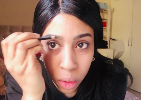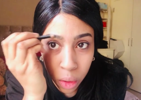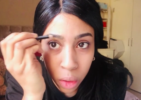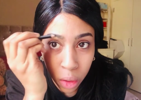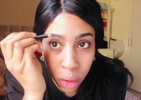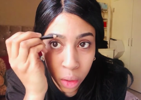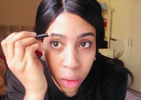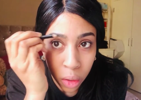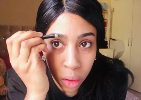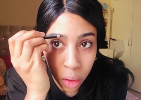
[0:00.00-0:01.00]

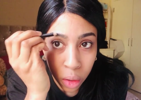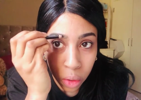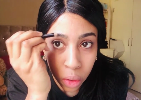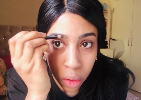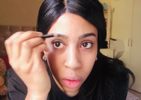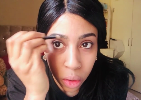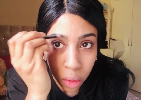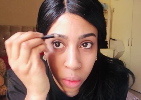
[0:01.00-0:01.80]
No one is speaking in this clip.